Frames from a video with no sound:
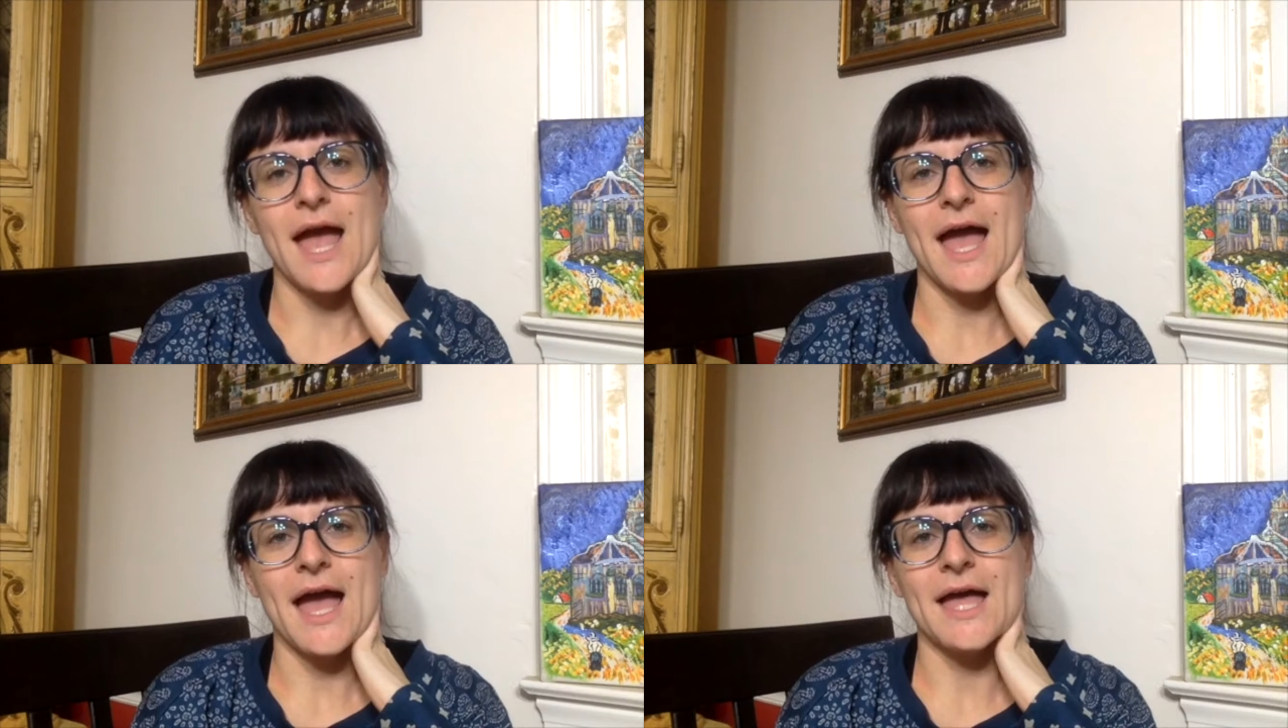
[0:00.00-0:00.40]

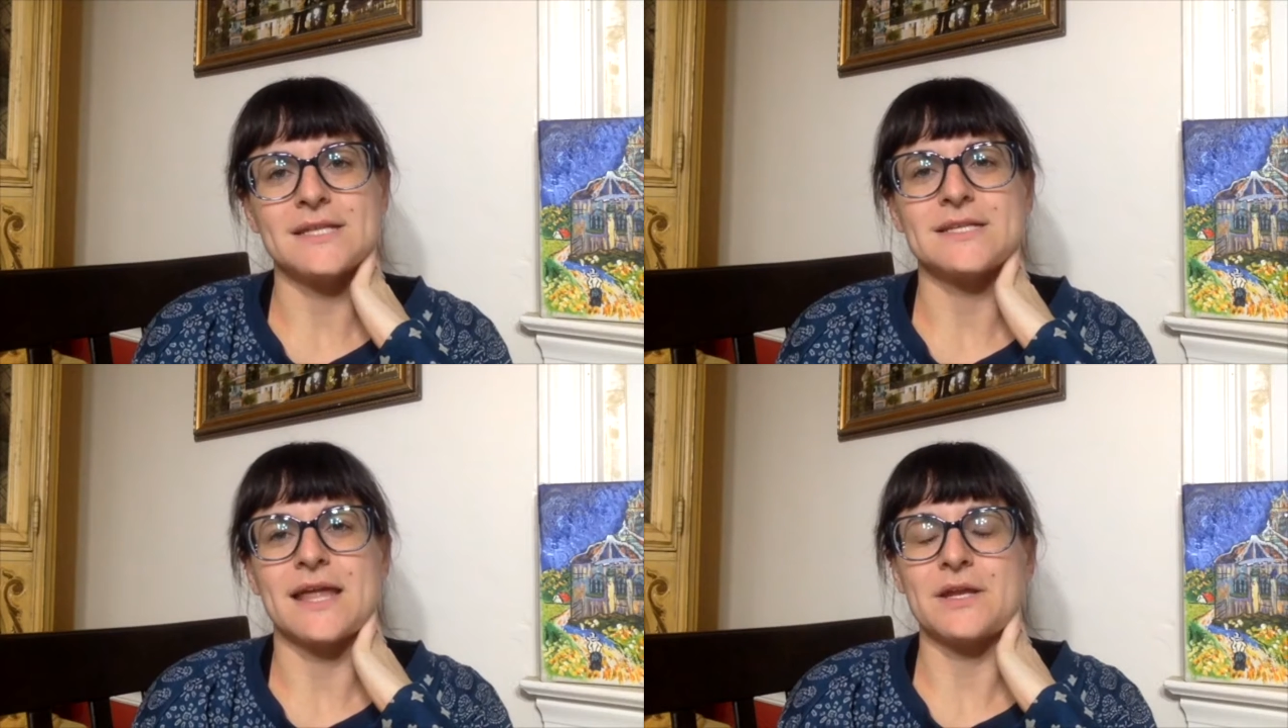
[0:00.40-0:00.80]

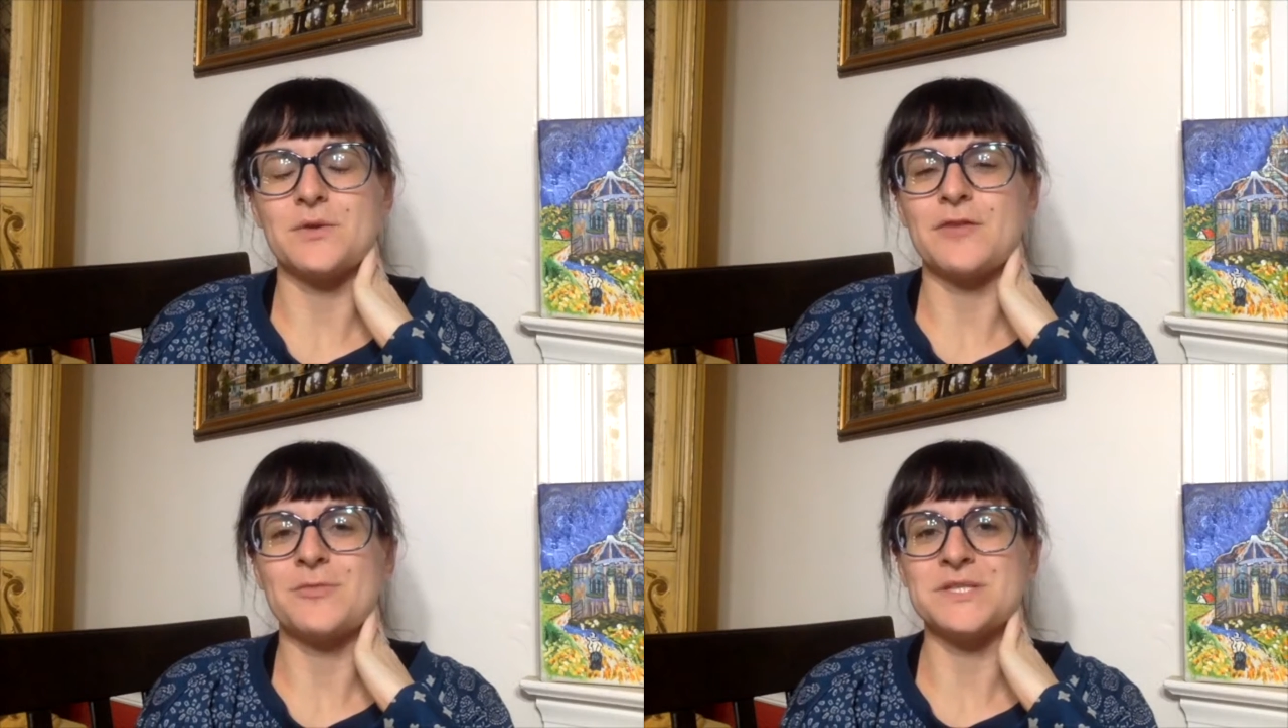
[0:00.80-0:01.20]
and that
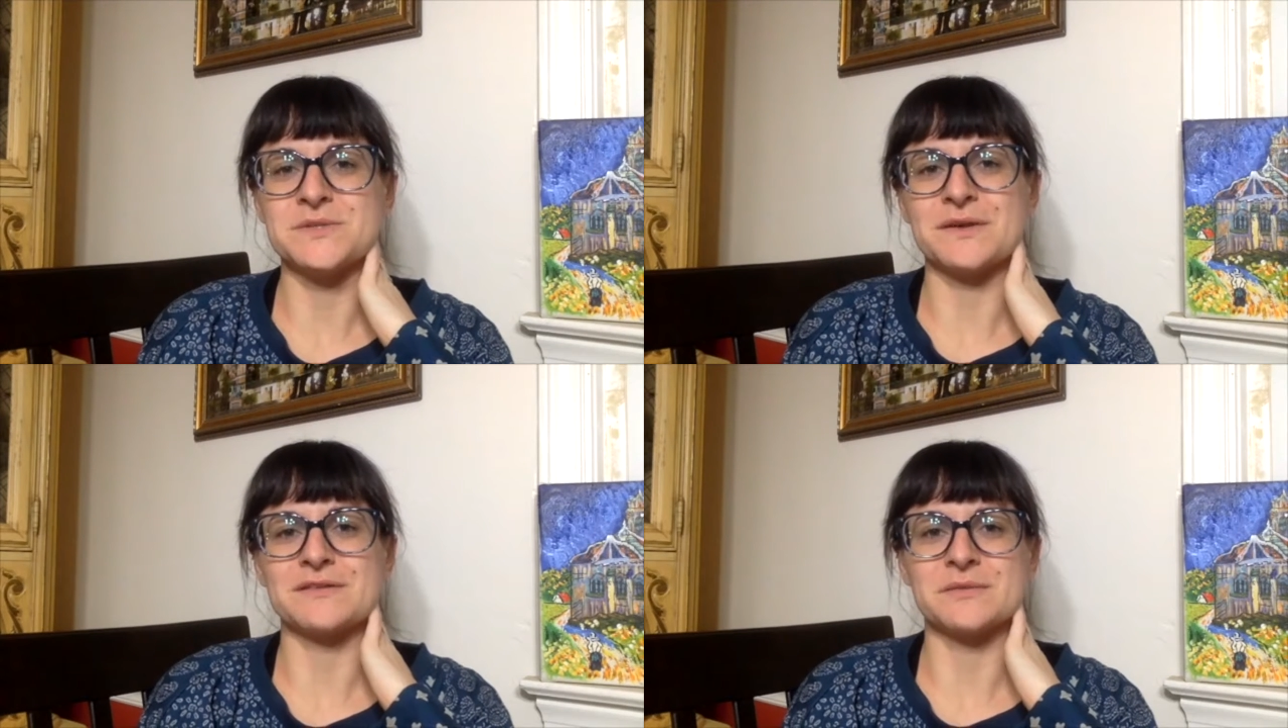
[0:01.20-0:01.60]
you have been
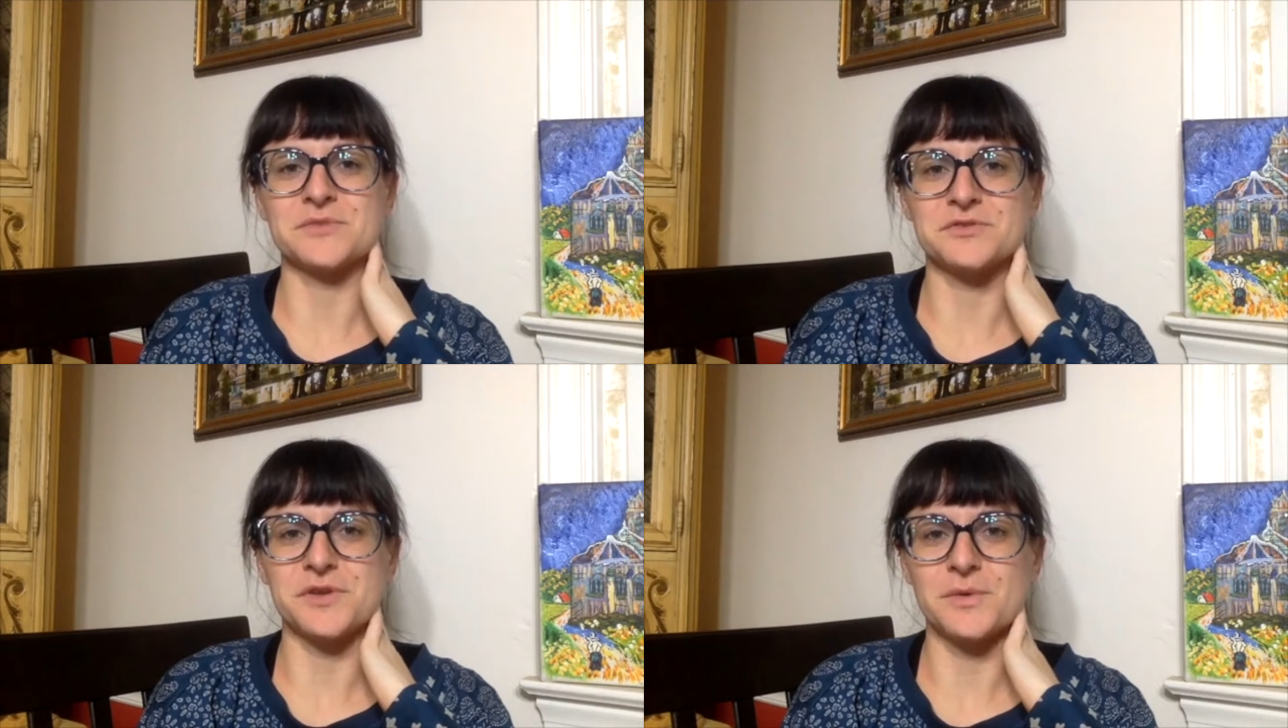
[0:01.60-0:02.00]
doing some
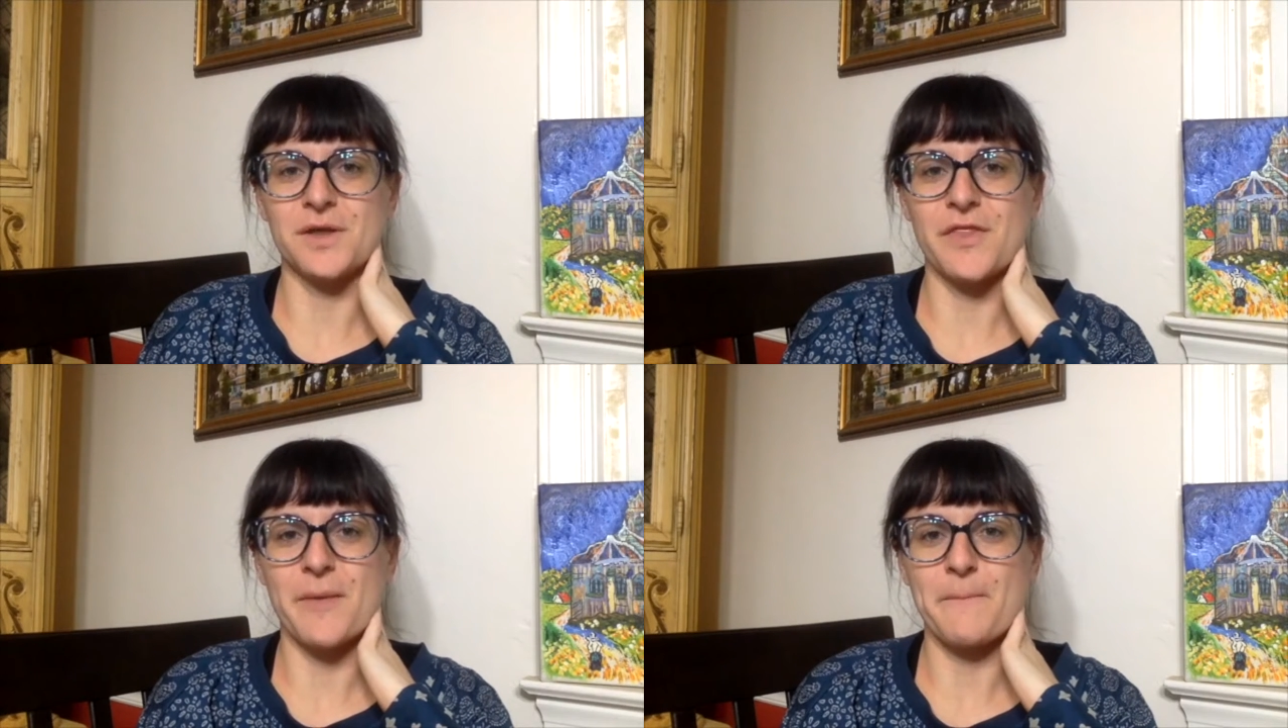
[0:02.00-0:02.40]
review
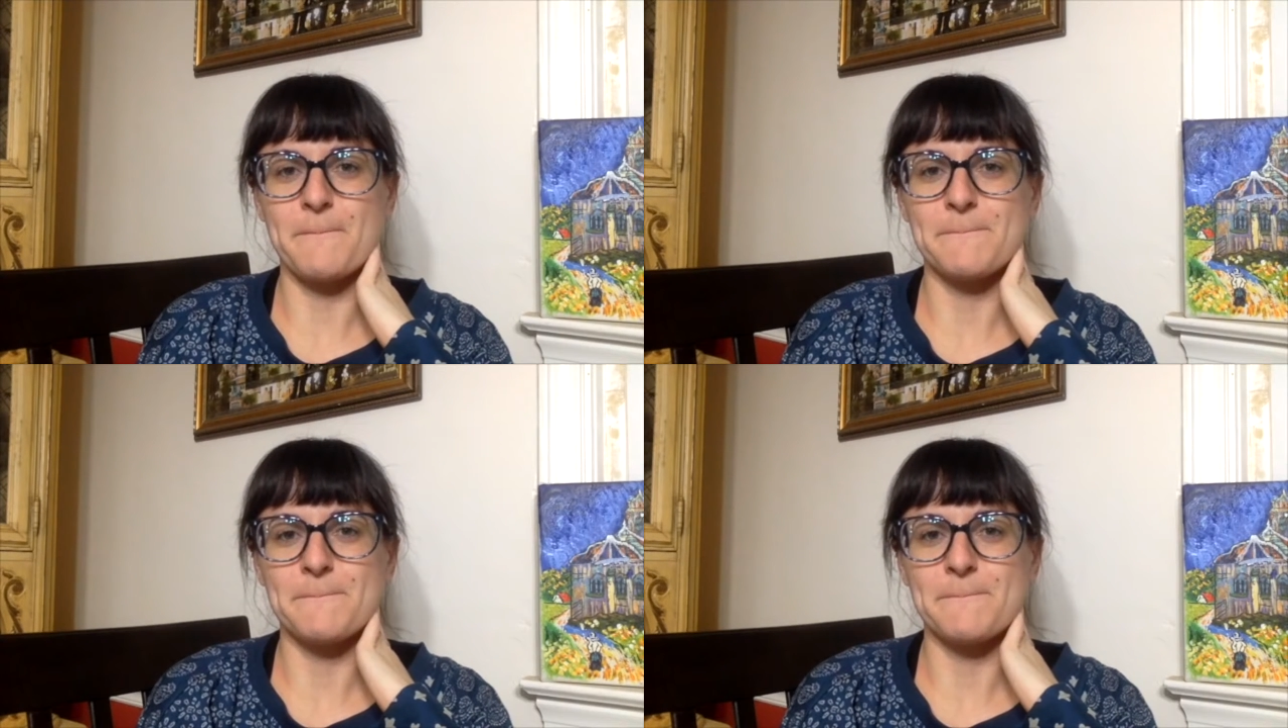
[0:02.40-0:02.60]
on them.